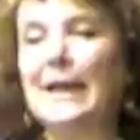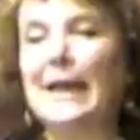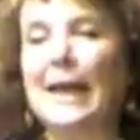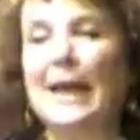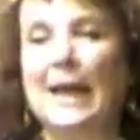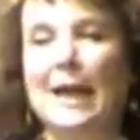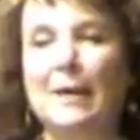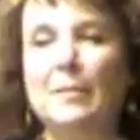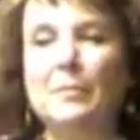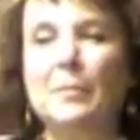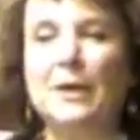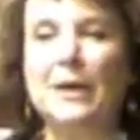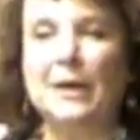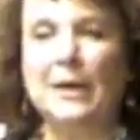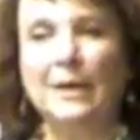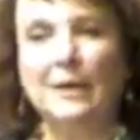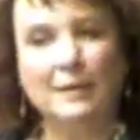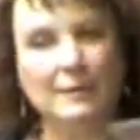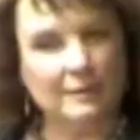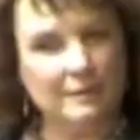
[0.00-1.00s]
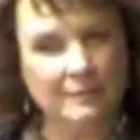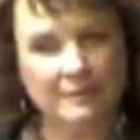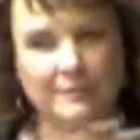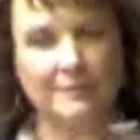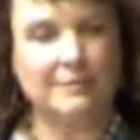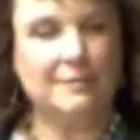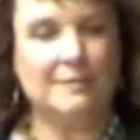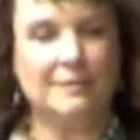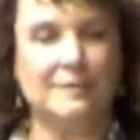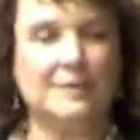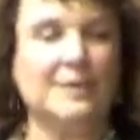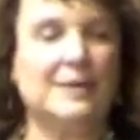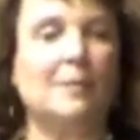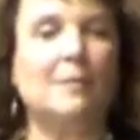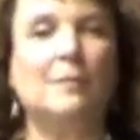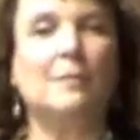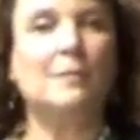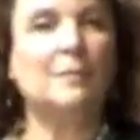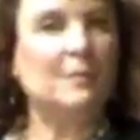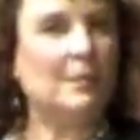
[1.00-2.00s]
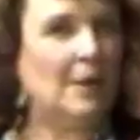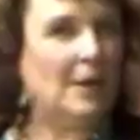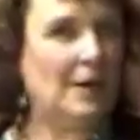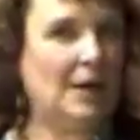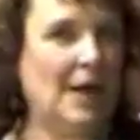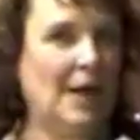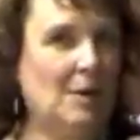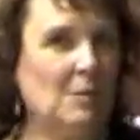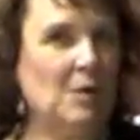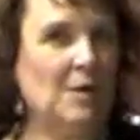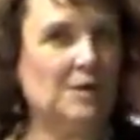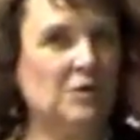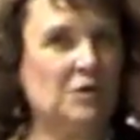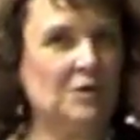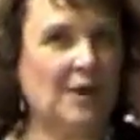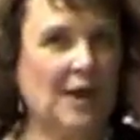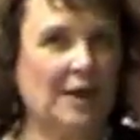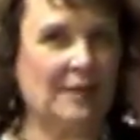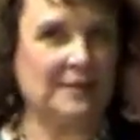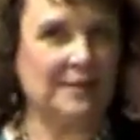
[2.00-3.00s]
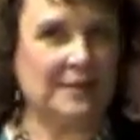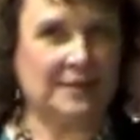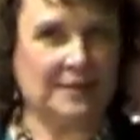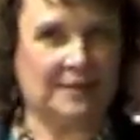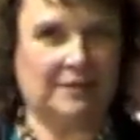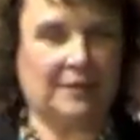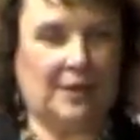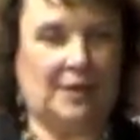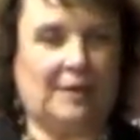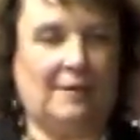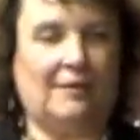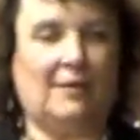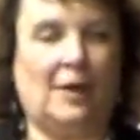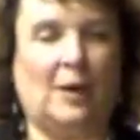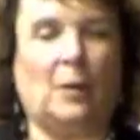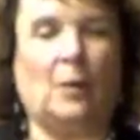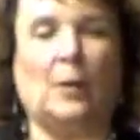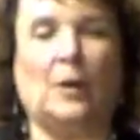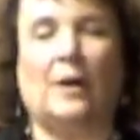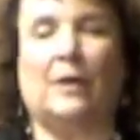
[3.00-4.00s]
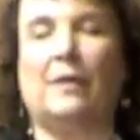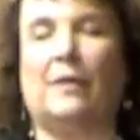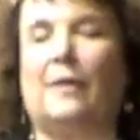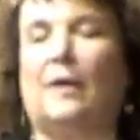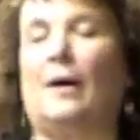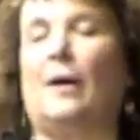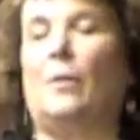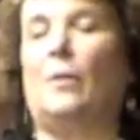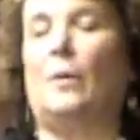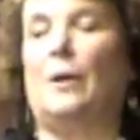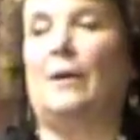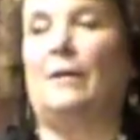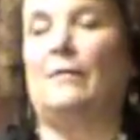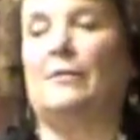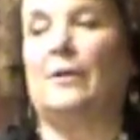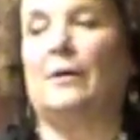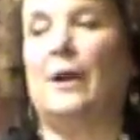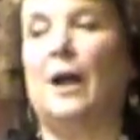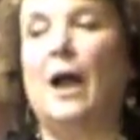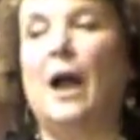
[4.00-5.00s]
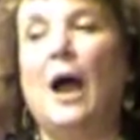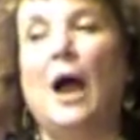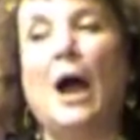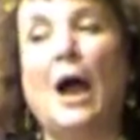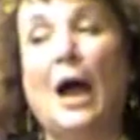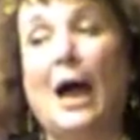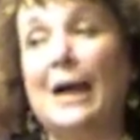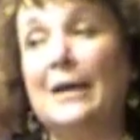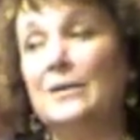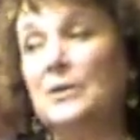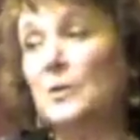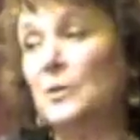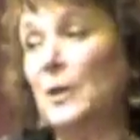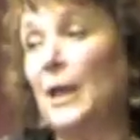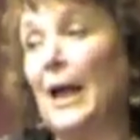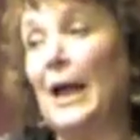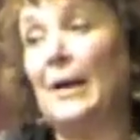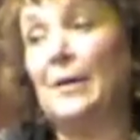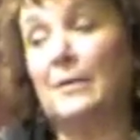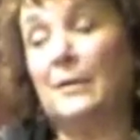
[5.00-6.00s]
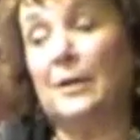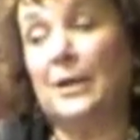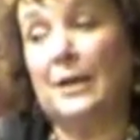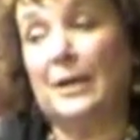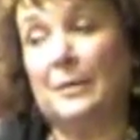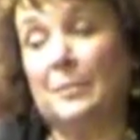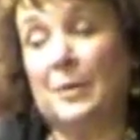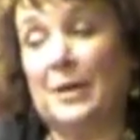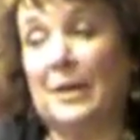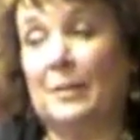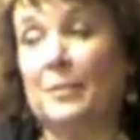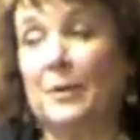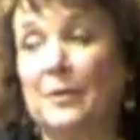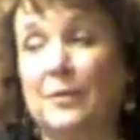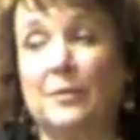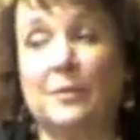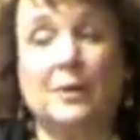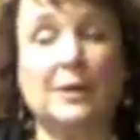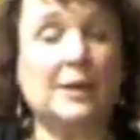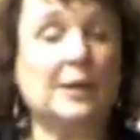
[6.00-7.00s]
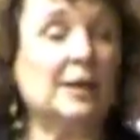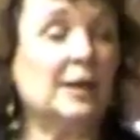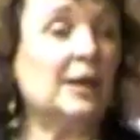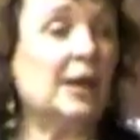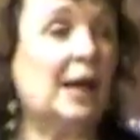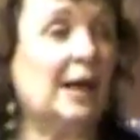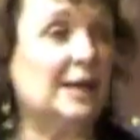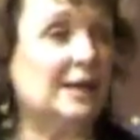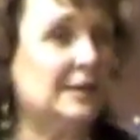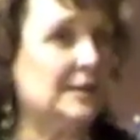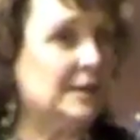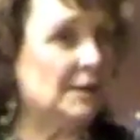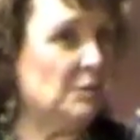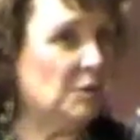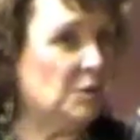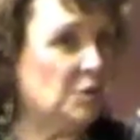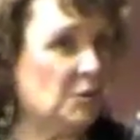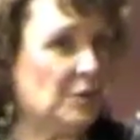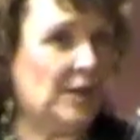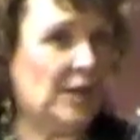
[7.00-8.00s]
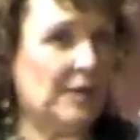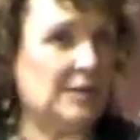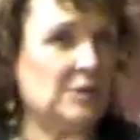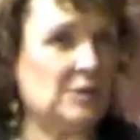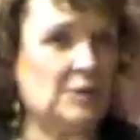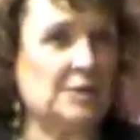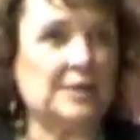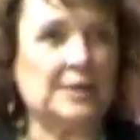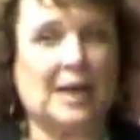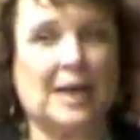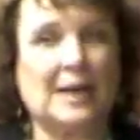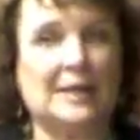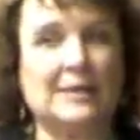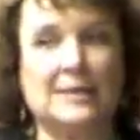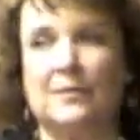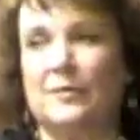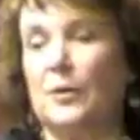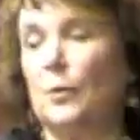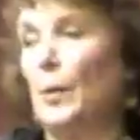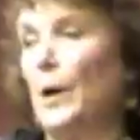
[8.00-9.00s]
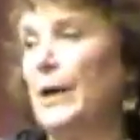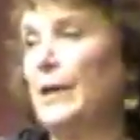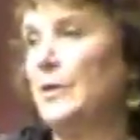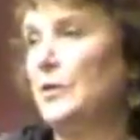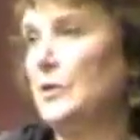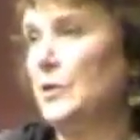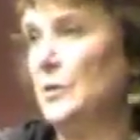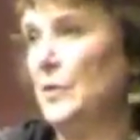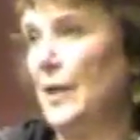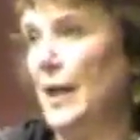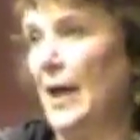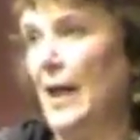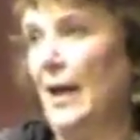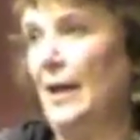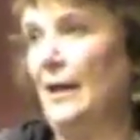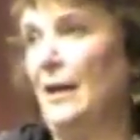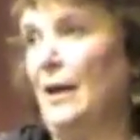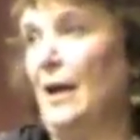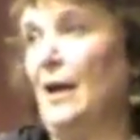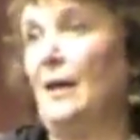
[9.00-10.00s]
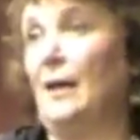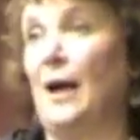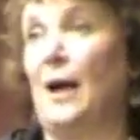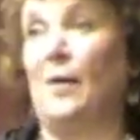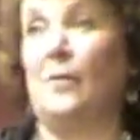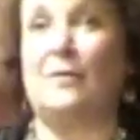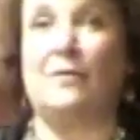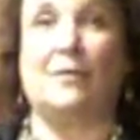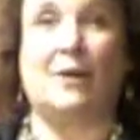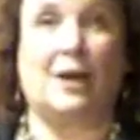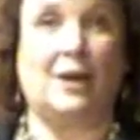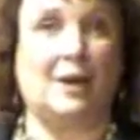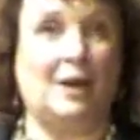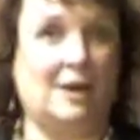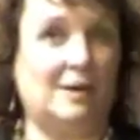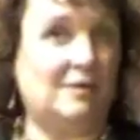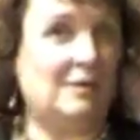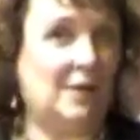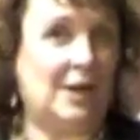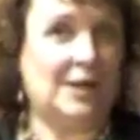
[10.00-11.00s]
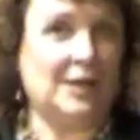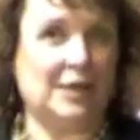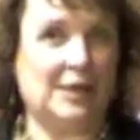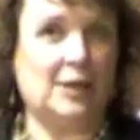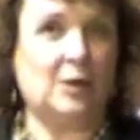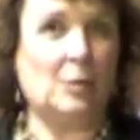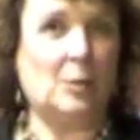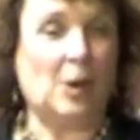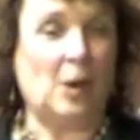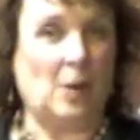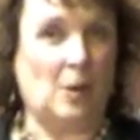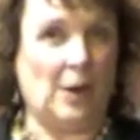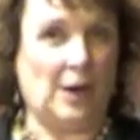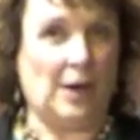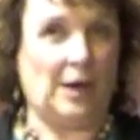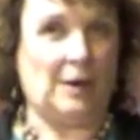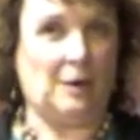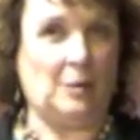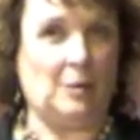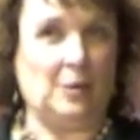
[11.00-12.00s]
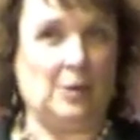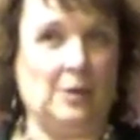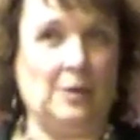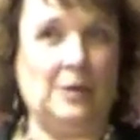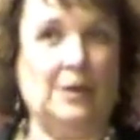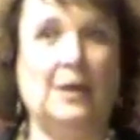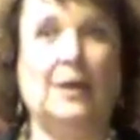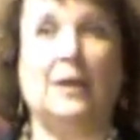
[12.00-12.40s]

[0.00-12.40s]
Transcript: it can be an animal that you've had a significant event with, whatever. I do like lead people through a little guided imagery exercise if you want to do that on how to finding your power animal,